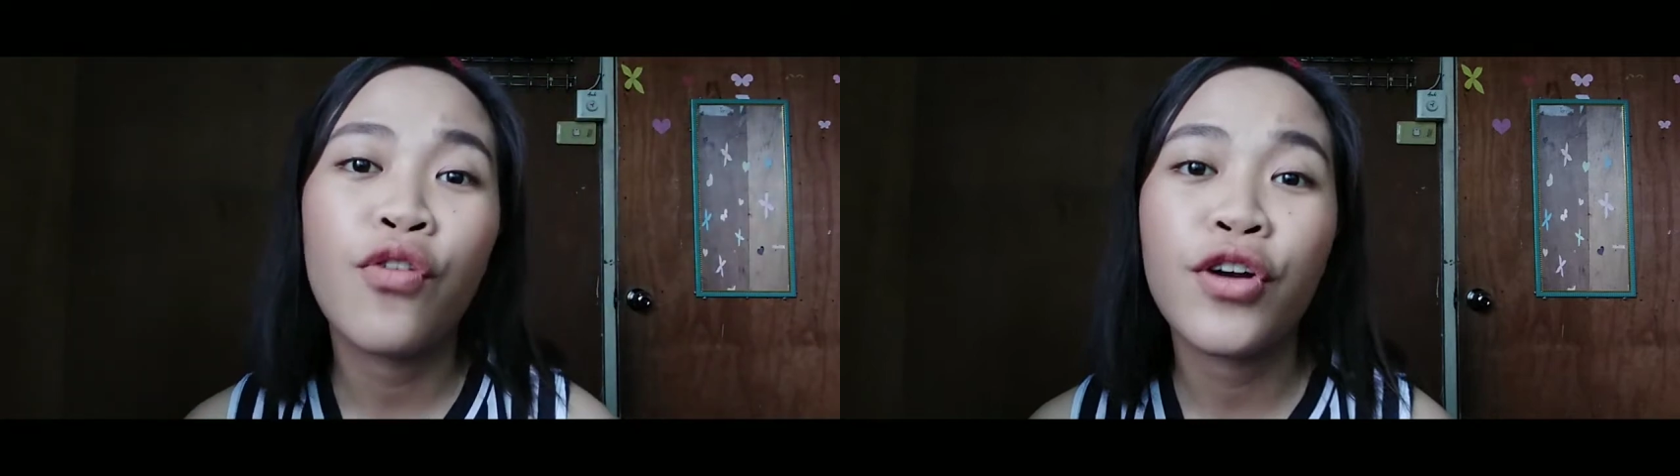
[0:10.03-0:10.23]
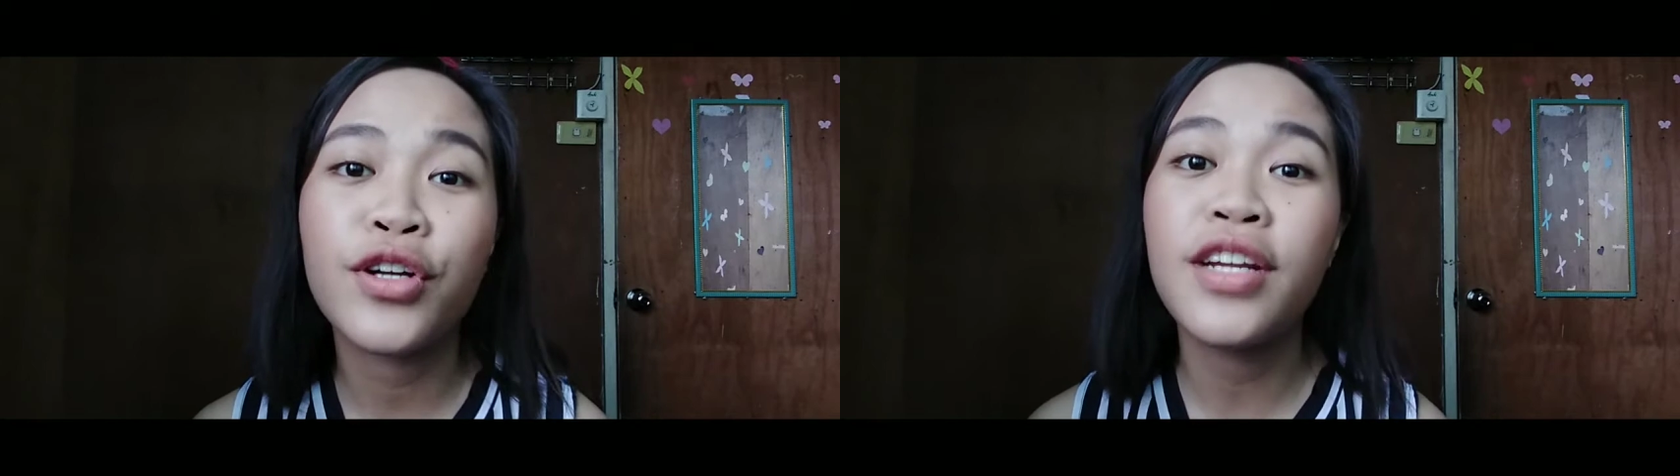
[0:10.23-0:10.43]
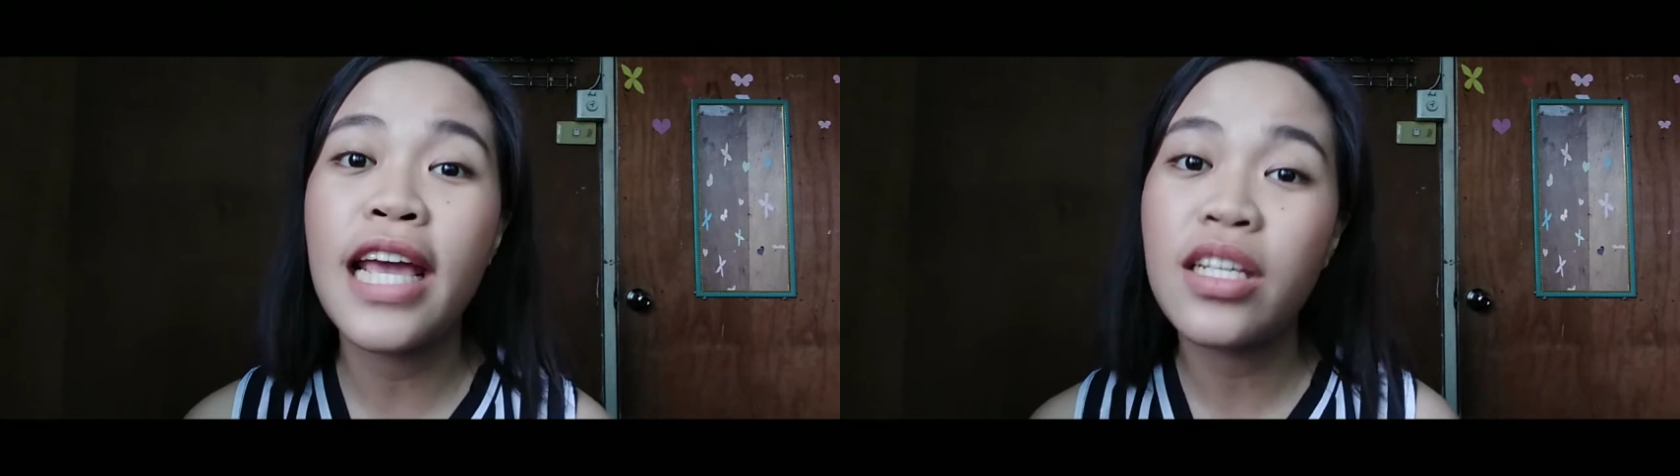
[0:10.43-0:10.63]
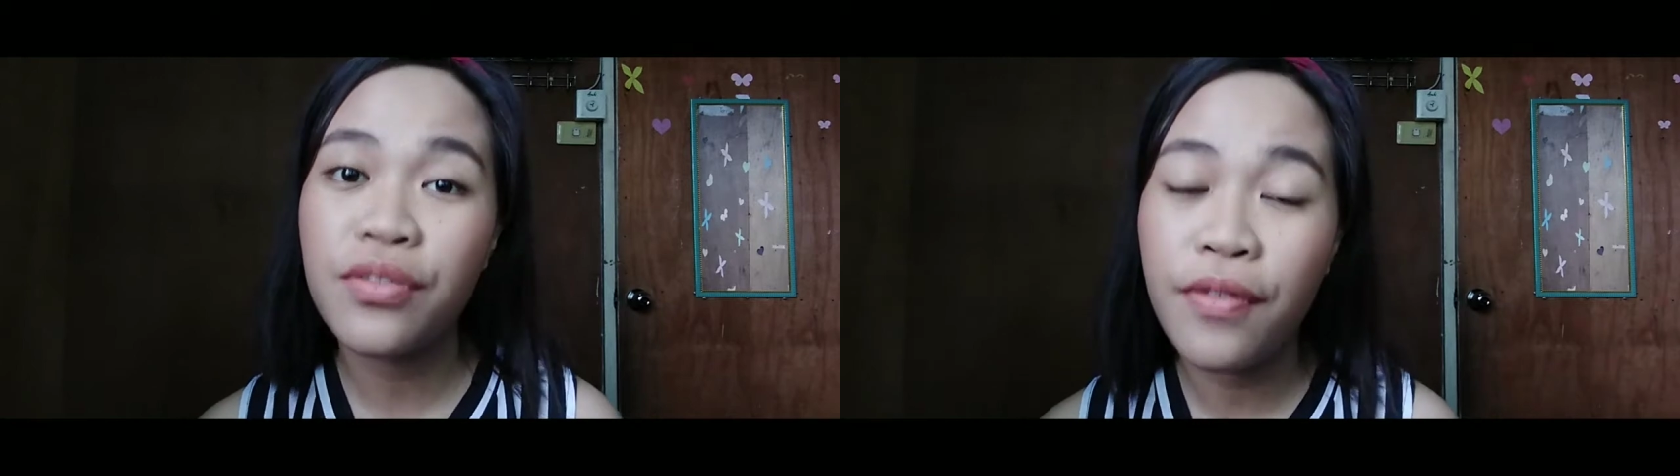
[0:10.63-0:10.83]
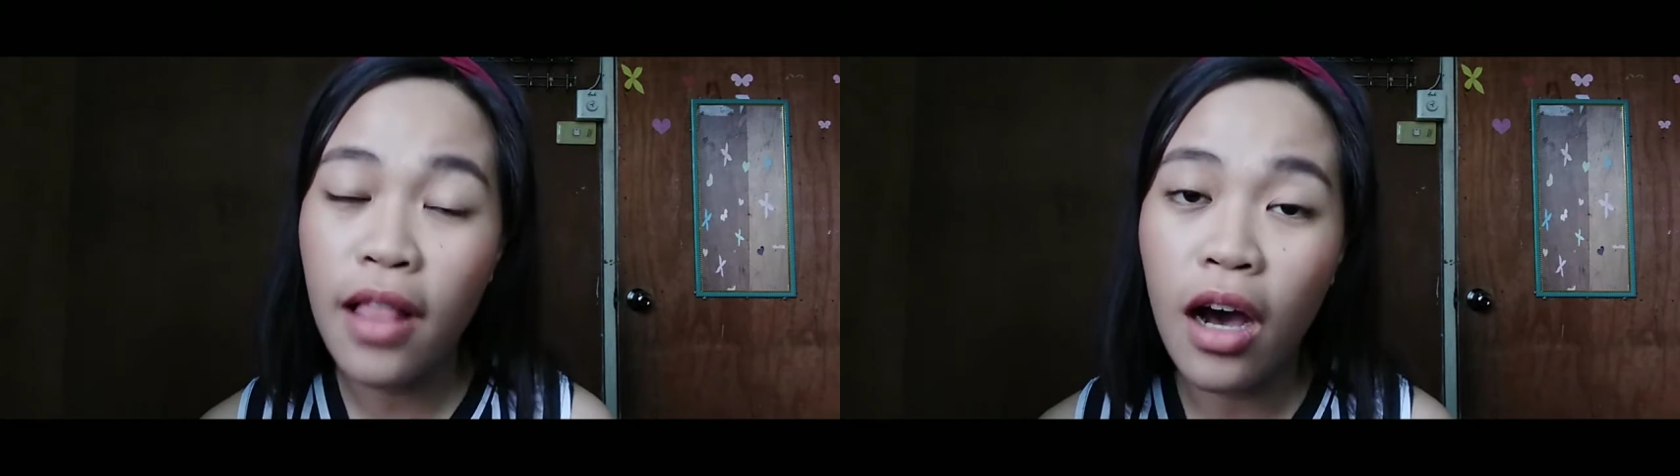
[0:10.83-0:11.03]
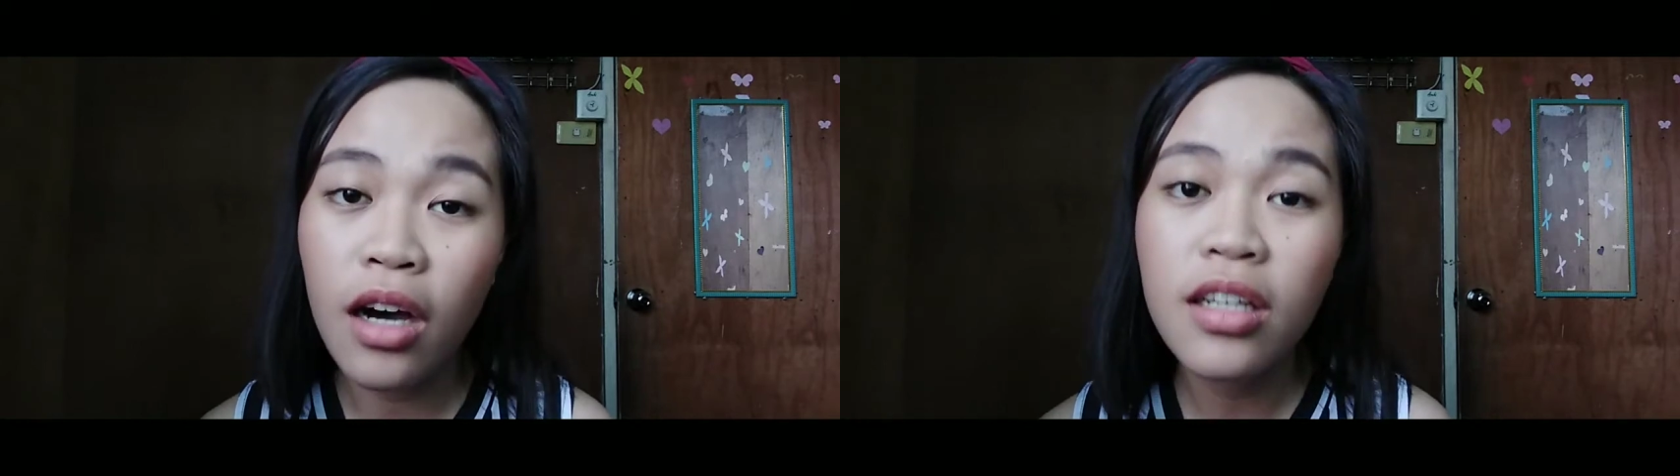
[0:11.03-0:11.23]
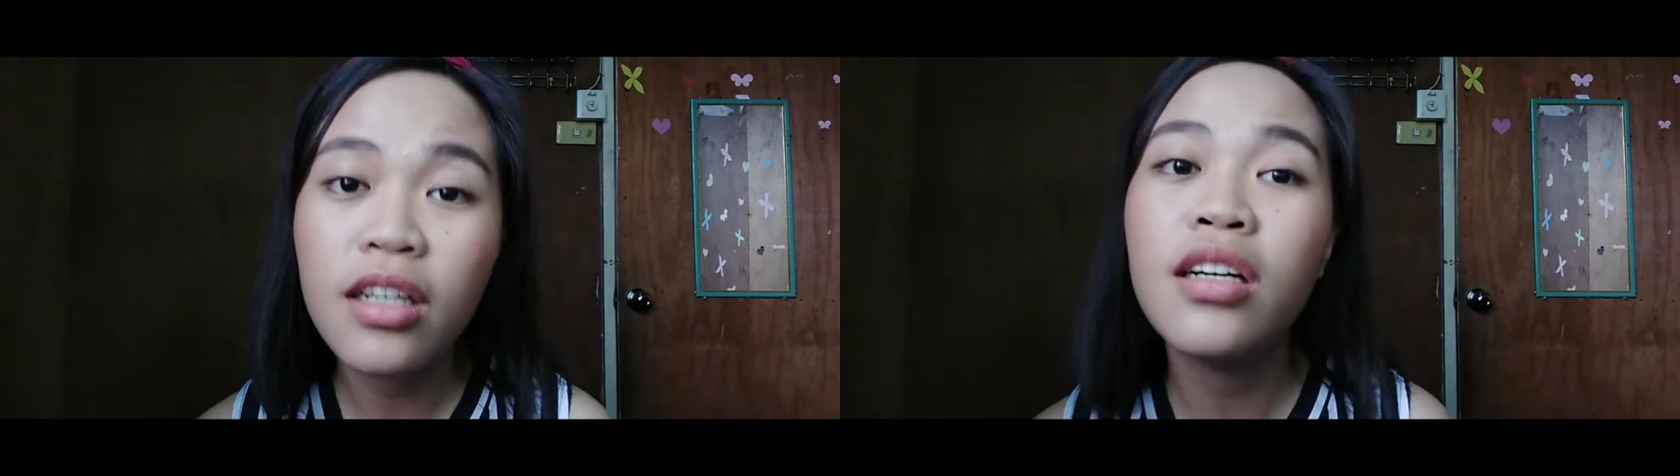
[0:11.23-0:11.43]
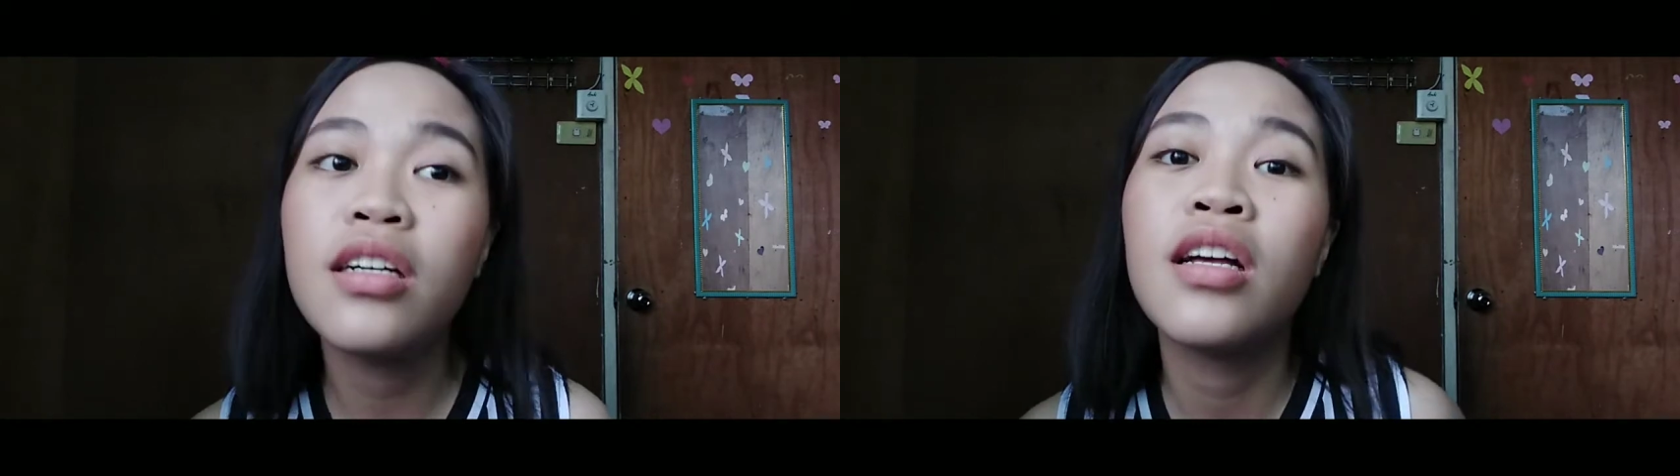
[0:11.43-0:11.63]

for today's vlog,